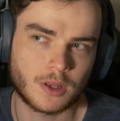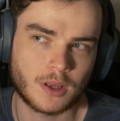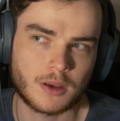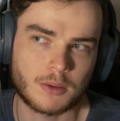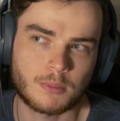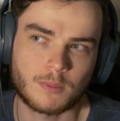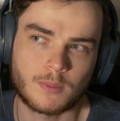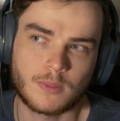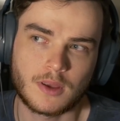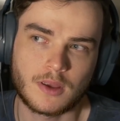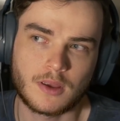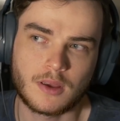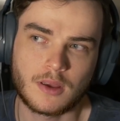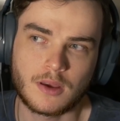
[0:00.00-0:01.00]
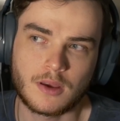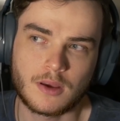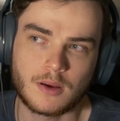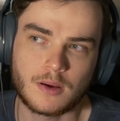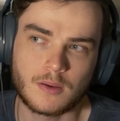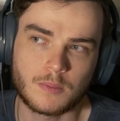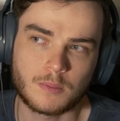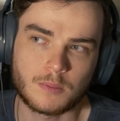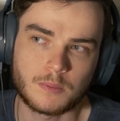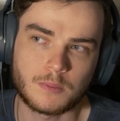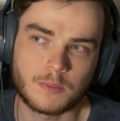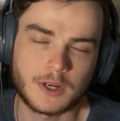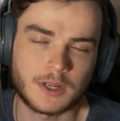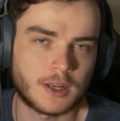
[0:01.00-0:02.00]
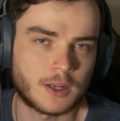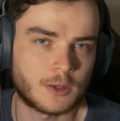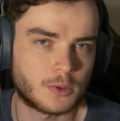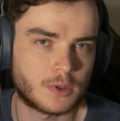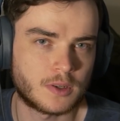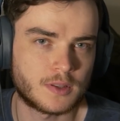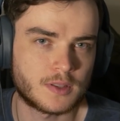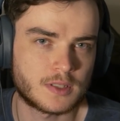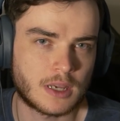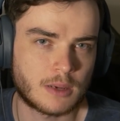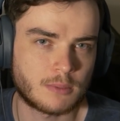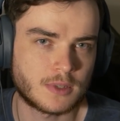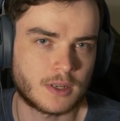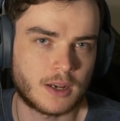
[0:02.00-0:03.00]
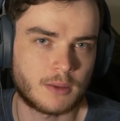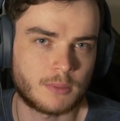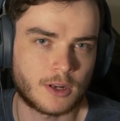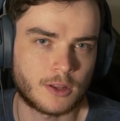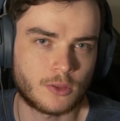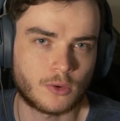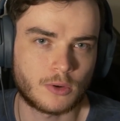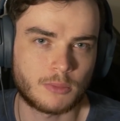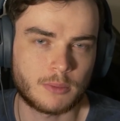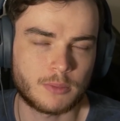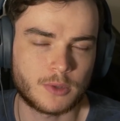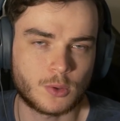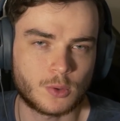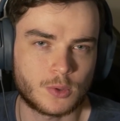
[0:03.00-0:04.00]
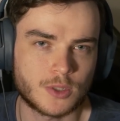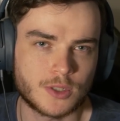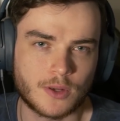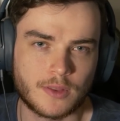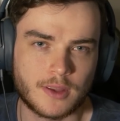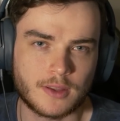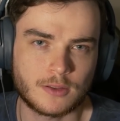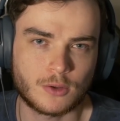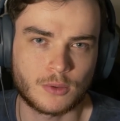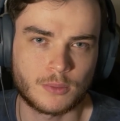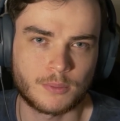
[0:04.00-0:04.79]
game, but I ordered at the same time and I thought it might be cool to show that too.